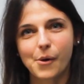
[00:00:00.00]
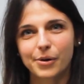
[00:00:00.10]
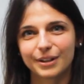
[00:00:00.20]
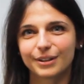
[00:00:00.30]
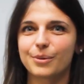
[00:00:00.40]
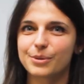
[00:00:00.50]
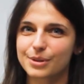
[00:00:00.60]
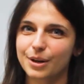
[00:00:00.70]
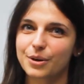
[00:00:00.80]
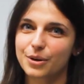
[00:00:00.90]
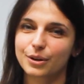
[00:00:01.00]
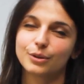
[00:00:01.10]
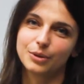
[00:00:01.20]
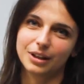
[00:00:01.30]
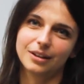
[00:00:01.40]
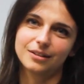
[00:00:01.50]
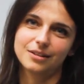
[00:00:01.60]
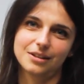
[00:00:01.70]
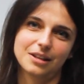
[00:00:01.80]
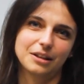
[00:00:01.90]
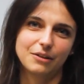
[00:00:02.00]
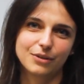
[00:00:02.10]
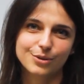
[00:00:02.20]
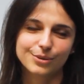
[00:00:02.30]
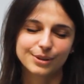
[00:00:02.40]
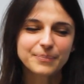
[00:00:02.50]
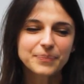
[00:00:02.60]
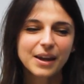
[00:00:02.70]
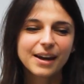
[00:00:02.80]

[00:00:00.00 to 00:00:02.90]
point that I was a girl doing a scientific school.